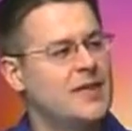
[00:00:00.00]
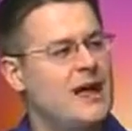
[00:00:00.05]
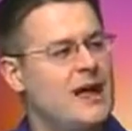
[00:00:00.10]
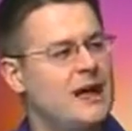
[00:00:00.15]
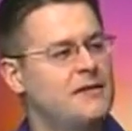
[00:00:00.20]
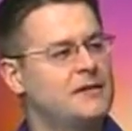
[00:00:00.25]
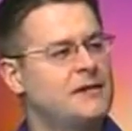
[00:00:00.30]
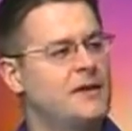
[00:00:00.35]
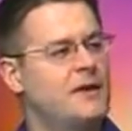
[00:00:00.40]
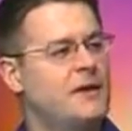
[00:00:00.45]
time
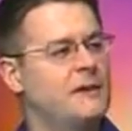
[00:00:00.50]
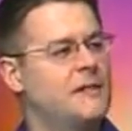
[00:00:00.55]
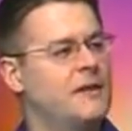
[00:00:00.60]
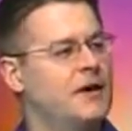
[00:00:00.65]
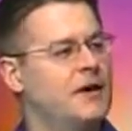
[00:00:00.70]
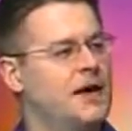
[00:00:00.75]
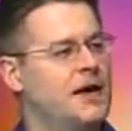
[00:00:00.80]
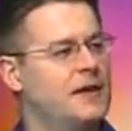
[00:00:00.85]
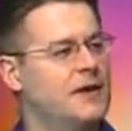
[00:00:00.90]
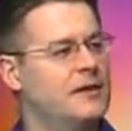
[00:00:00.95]
they have to go up
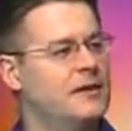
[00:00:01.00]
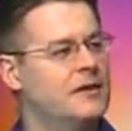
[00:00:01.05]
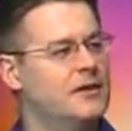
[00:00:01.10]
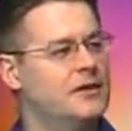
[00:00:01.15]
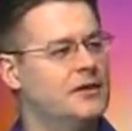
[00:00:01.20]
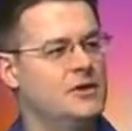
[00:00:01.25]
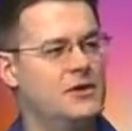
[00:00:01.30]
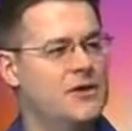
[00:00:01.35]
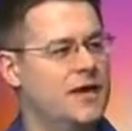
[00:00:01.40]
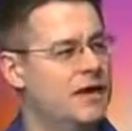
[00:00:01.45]
for air,
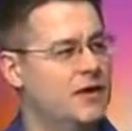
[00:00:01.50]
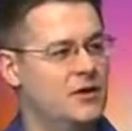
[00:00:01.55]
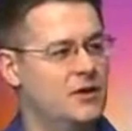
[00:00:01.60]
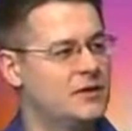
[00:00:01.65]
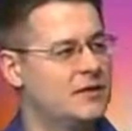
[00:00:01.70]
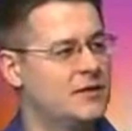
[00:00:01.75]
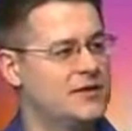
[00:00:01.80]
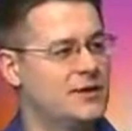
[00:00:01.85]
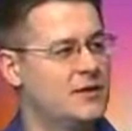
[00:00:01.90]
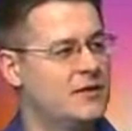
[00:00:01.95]
you can't
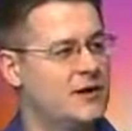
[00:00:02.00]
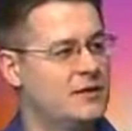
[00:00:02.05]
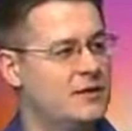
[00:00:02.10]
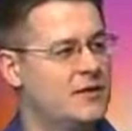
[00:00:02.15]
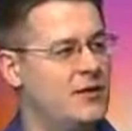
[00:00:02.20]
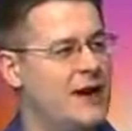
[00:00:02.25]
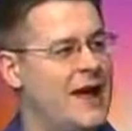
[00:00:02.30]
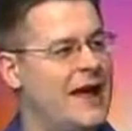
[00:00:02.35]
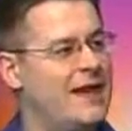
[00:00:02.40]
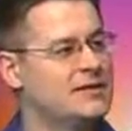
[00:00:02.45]
hold yourself
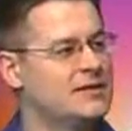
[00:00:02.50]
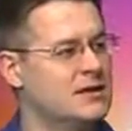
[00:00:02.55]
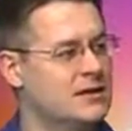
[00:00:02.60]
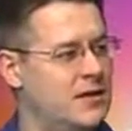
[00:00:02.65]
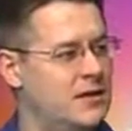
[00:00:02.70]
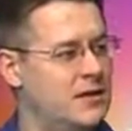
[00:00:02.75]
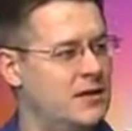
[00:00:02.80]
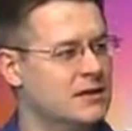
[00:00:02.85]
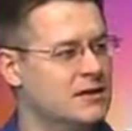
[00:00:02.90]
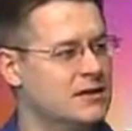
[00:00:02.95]
up for as
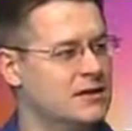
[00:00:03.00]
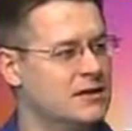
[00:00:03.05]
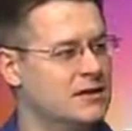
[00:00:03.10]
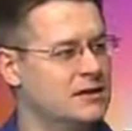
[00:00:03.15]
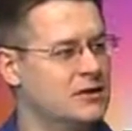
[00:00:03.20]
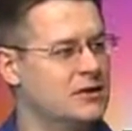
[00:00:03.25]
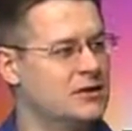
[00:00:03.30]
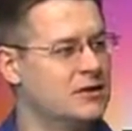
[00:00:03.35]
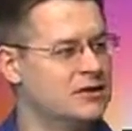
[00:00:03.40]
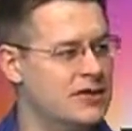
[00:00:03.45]
long.
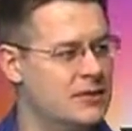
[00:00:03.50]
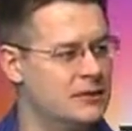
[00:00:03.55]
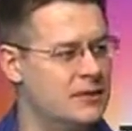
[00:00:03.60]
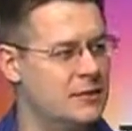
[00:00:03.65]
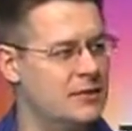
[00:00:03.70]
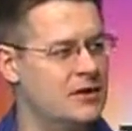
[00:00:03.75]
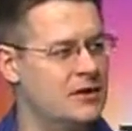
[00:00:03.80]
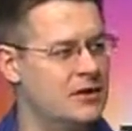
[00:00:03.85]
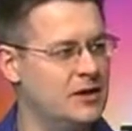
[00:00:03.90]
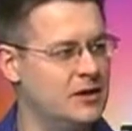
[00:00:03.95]
Right. You hold
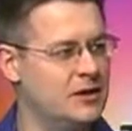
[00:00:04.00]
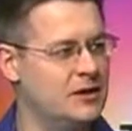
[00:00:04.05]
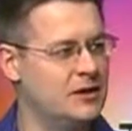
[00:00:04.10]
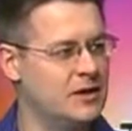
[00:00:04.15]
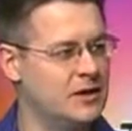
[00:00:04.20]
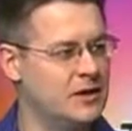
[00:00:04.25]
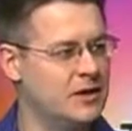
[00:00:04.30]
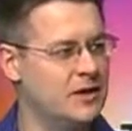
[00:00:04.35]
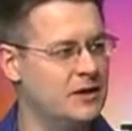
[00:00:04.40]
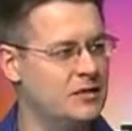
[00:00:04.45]
yourself up a little,
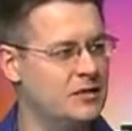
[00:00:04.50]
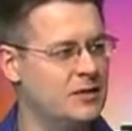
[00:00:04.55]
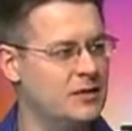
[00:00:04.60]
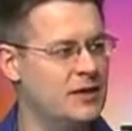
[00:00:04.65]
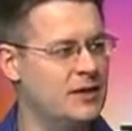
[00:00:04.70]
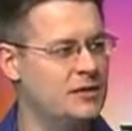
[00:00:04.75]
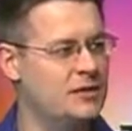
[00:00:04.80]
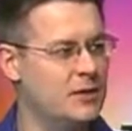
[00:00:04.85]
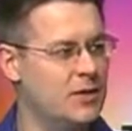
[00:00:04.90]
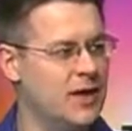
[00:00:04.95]
you know,
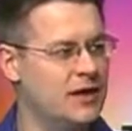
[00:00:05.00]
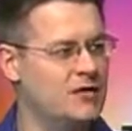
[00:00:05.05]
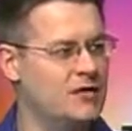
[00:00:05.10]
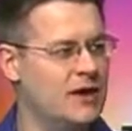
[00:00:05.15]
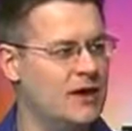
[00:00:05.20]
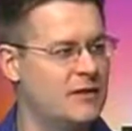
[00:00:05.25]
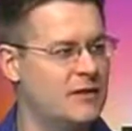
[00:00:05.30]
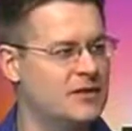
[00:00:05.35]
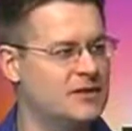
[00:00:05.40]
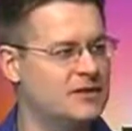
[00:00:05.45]
if you went
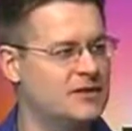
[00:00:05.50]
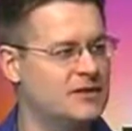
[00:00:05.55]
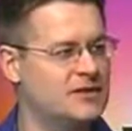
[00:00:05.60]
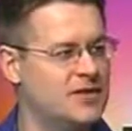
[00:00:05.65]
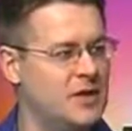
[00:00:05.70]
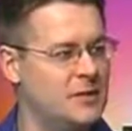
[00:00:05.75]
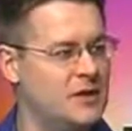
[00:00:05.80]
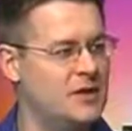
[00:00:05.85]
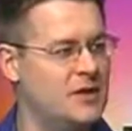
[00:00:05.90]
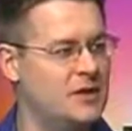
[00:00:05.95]
twelve minutes the
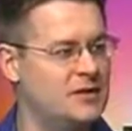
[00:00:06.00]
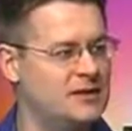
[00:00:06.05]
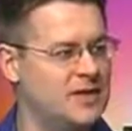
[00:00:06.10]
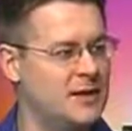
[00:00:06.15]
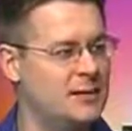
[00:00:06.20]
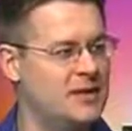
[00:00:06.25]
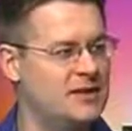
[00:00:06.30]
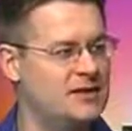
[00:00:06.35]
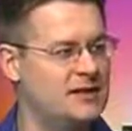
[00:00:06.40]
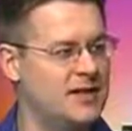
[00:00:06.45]
first time, maybe you go
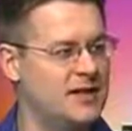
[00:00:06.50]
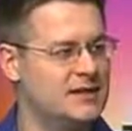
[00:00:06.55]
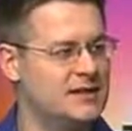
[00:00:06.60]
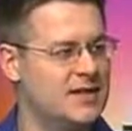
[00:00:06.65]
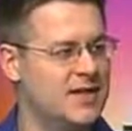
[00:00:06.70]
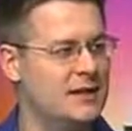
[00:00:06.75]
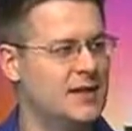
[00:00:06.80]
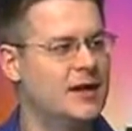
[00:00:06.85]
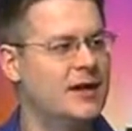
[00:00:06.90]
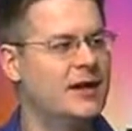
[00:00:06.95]
ten minutes the
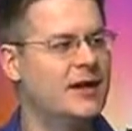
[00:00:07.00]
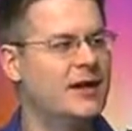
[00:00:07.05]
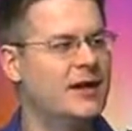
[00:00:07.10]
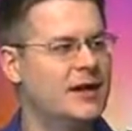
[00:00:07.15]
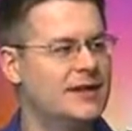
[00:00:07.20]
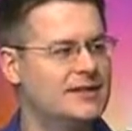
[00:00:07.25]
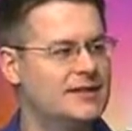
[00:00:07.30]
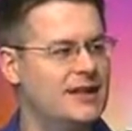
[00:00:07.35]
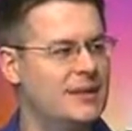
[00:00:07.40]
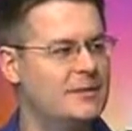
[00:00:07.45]
next time.
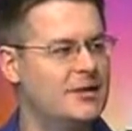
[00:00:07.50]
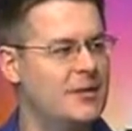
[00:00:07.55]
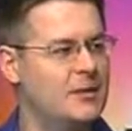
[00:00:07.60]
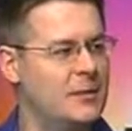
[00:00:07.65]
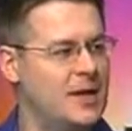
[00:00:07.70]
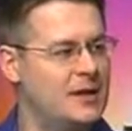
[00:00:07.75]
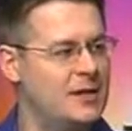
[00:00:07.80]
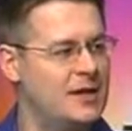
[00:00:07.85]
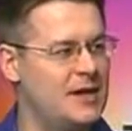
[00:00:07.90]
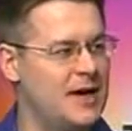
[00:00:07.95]
Next time you
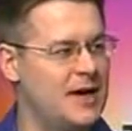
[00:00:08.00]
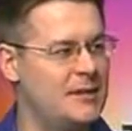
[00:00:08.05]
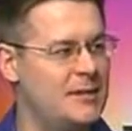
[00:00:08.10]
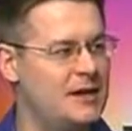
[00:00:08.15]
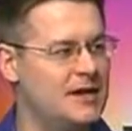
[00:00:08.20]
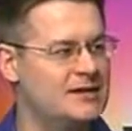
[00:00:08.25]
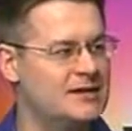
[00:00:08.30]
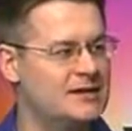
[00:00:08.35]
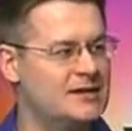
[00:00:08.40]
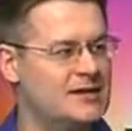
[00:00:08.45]
go maybe nine
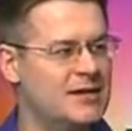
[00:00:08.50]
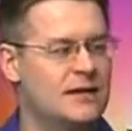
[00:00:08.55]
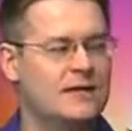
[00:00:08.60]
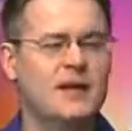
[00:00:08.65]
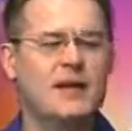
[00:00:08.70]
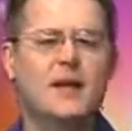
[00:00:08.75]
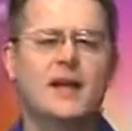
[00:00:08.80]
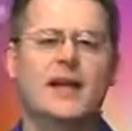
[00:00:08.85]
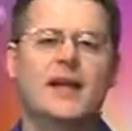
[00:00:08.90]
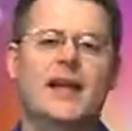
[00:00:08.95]
minutes and
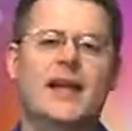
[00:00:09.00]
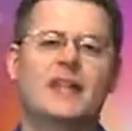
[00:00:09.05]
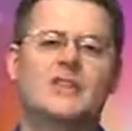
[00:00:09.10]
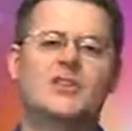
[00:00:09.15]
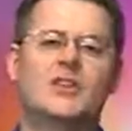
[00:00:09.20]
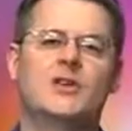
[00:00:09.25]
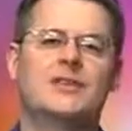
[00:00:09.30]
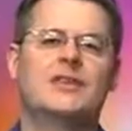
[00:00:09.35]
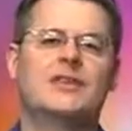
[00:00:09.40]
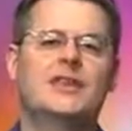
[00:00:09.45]
stuff. Yeah.
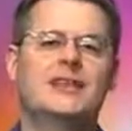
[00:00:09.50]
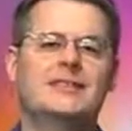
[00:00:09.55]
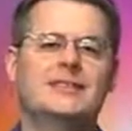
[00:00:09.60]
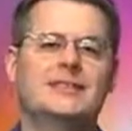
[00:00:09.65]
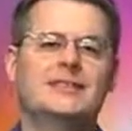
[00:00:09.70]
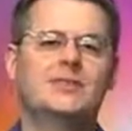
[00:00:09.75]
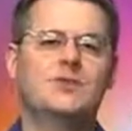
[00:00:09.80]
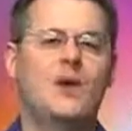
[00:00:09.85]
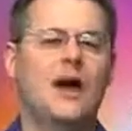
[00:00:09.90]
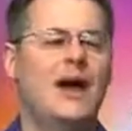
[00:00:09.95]
And so
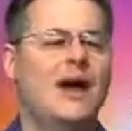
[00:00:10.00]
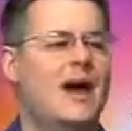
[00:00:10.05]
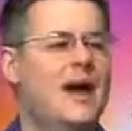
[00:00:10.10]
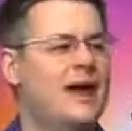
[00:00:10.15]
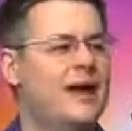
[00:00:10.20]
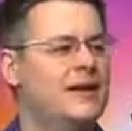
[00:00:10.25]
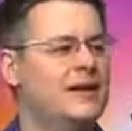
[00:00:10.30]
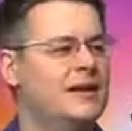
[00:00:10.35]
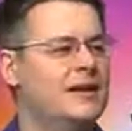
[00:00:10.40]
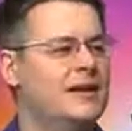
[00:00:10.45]
this is
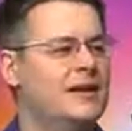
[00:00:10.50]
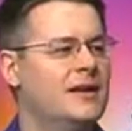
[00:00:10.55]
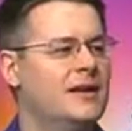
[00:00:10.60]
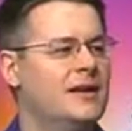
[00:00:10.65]
why